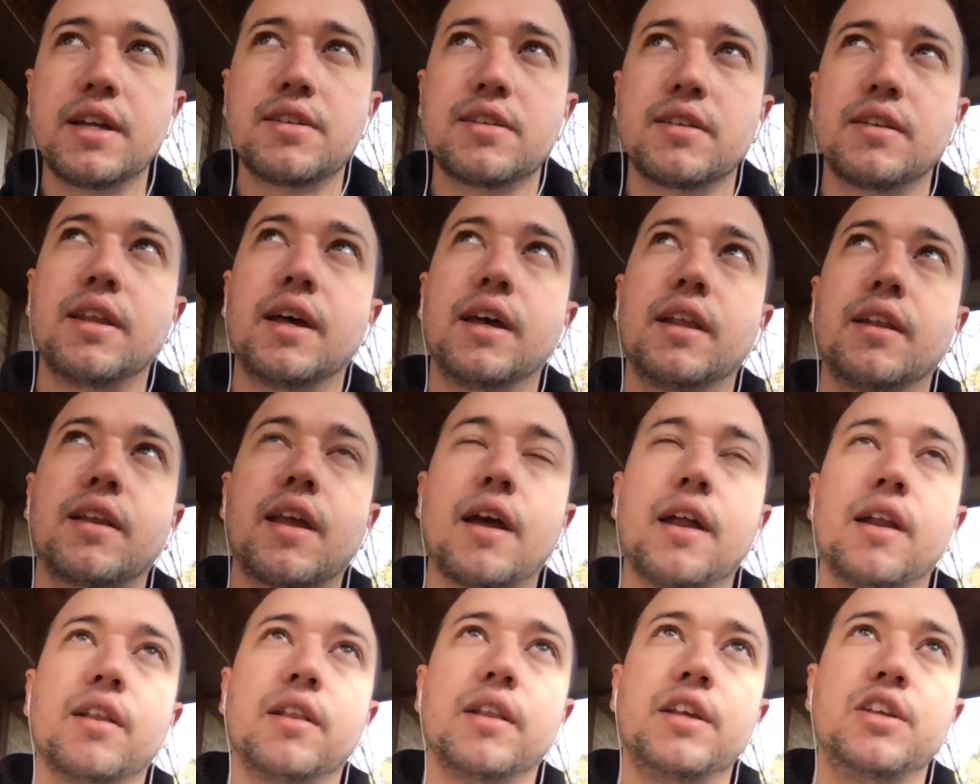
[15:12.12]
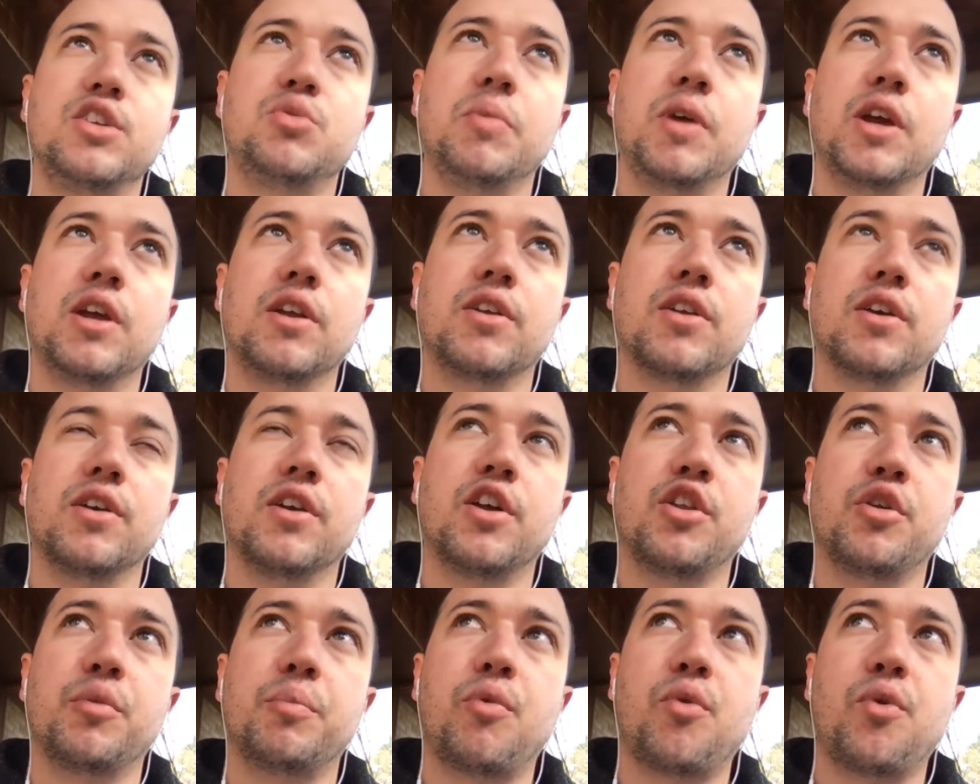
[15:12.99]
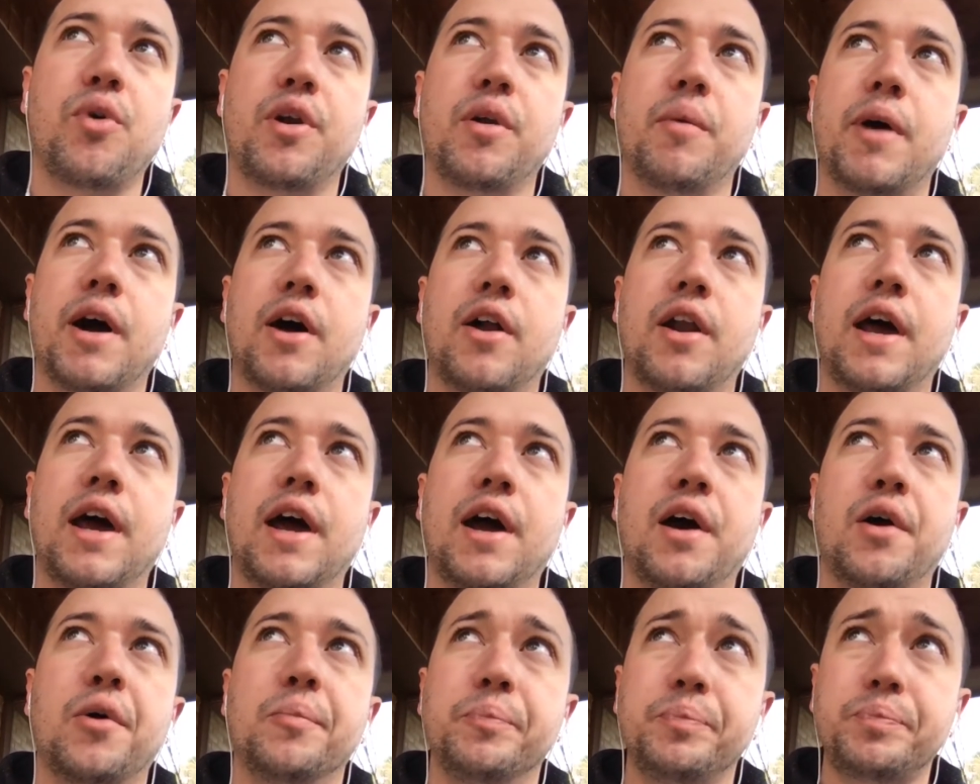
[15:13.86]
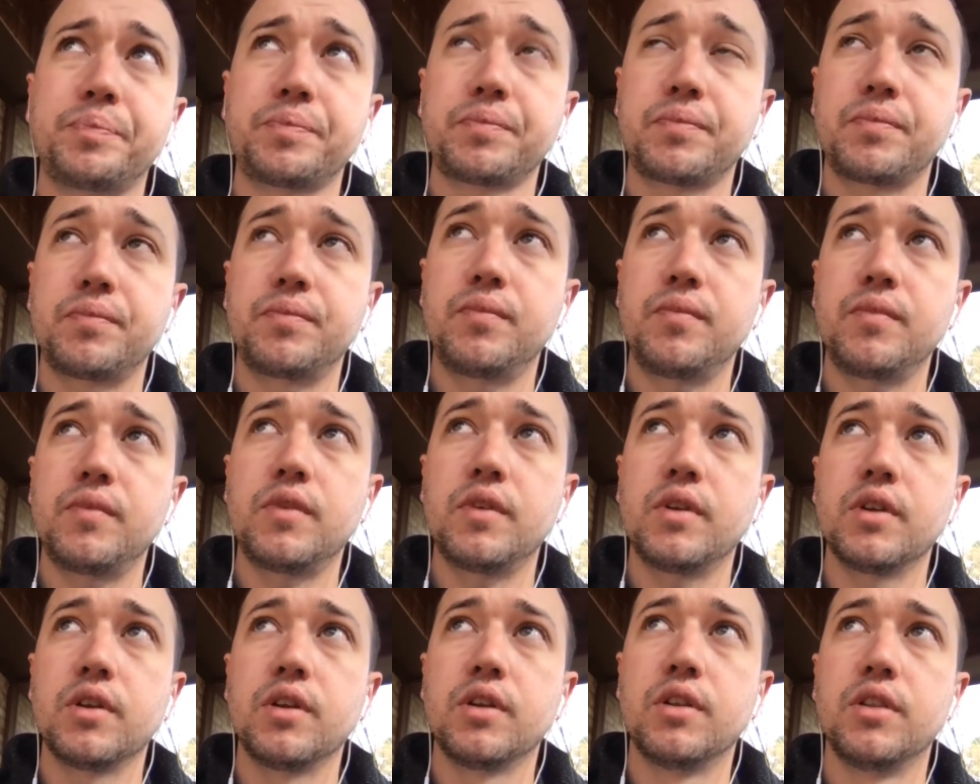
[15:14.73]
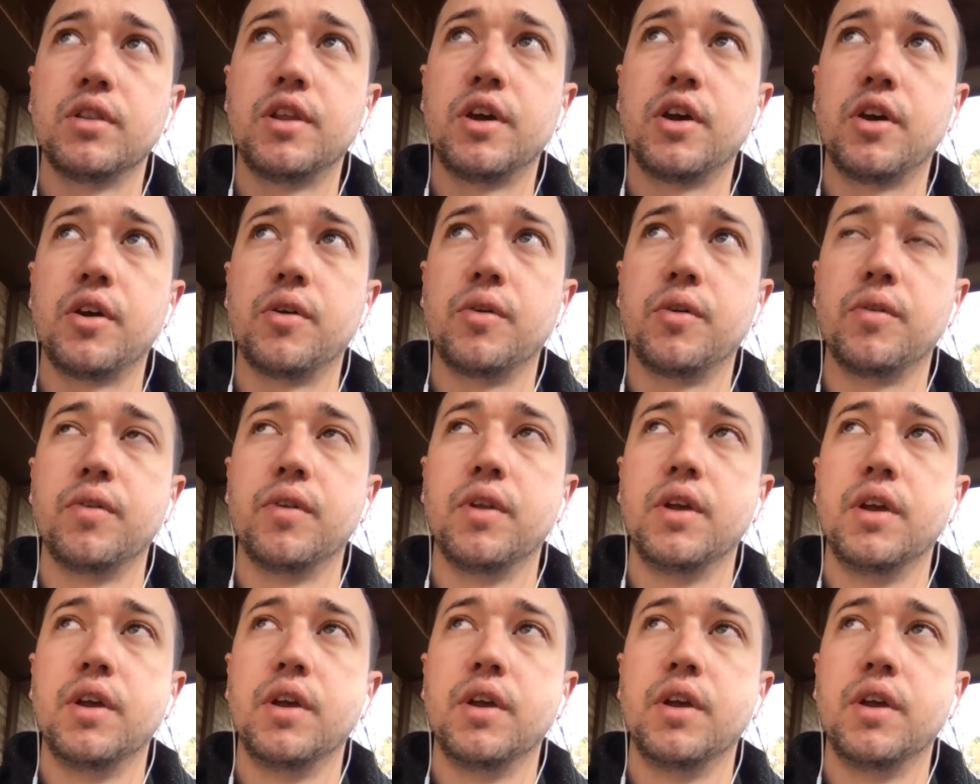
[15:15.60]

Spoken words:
that kind of leads me into another point about how there,